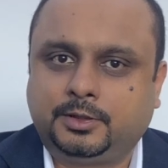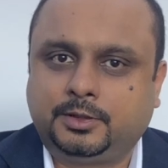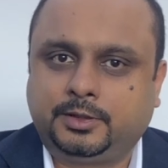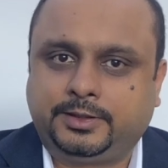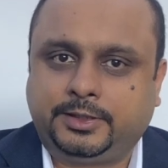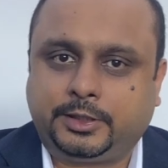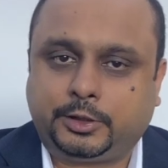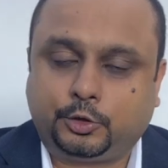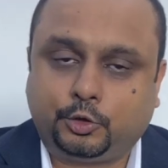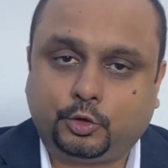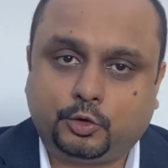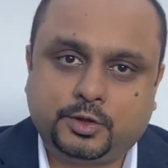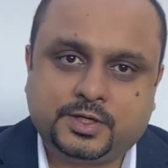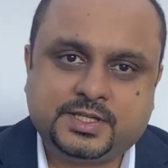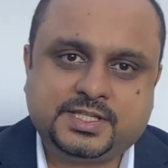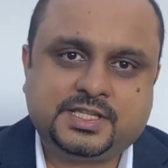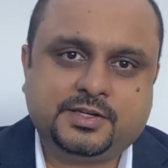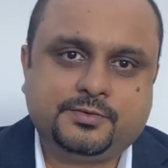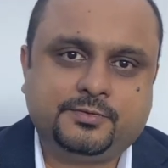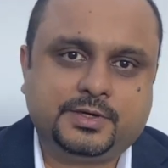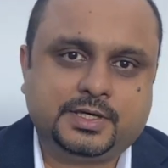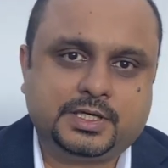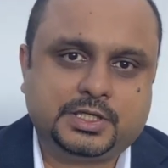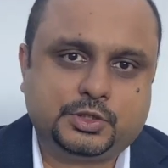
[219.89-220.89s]
technology
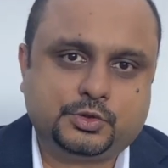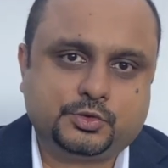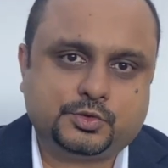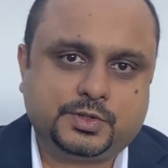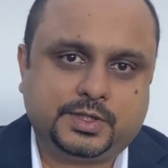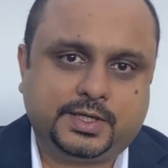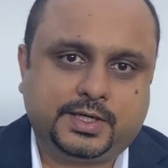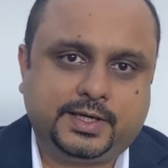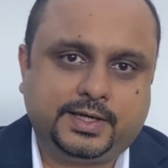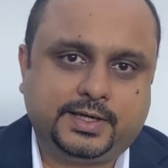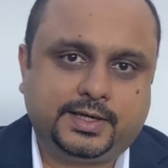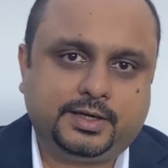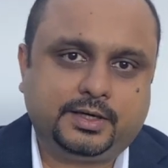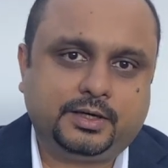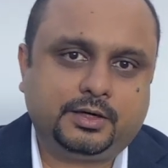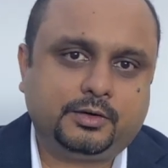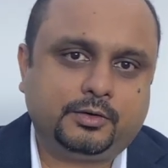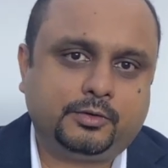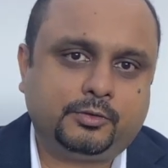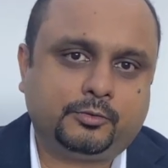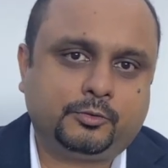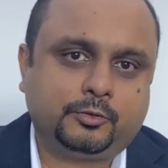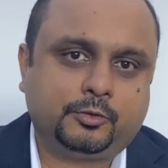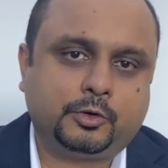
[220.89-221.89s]
we are using here.
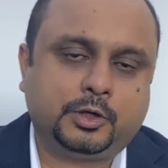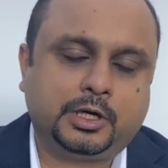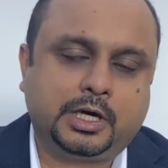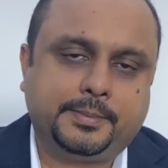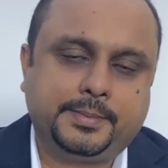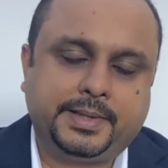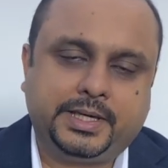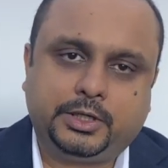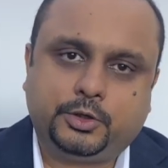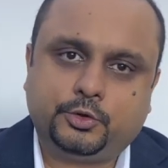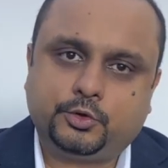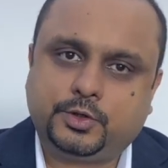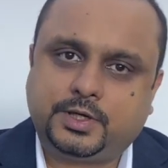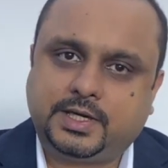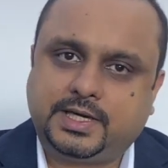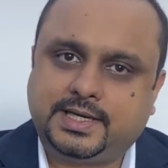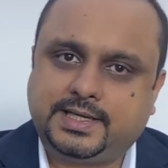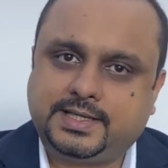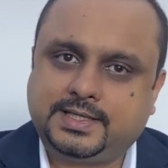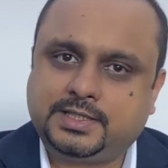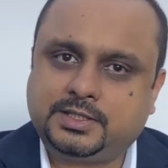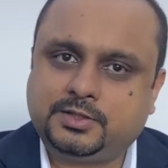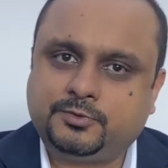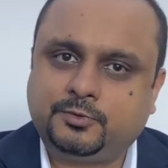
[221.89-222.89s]
Coming to
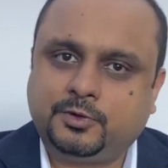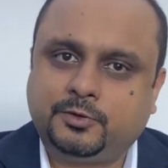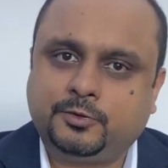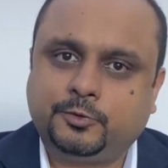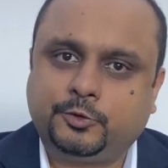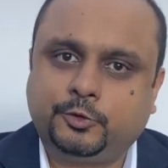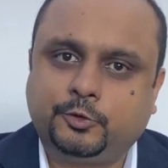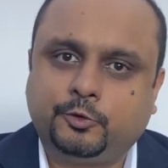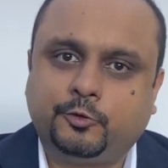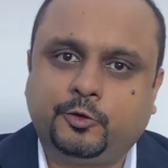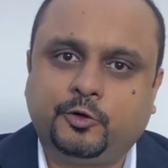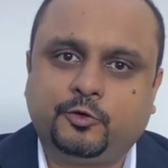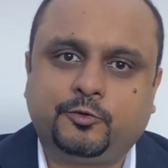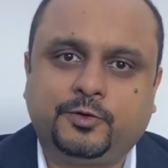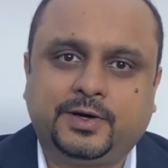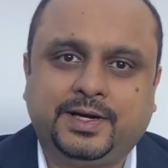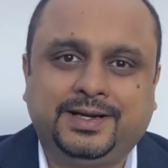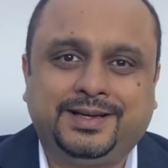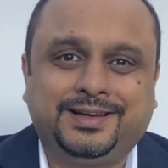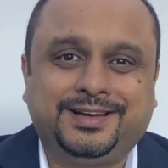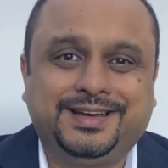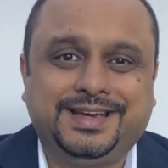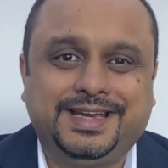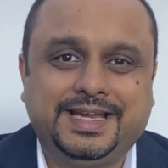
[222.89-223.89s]
tires, you will
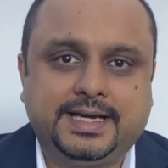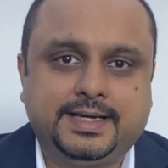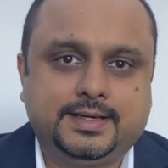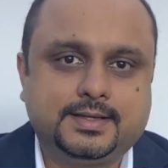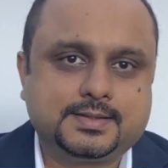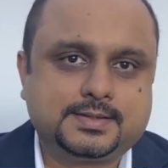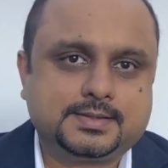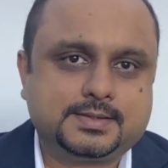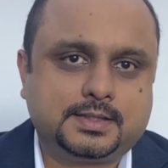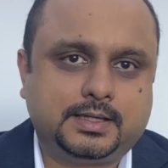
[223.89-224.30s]
find the latest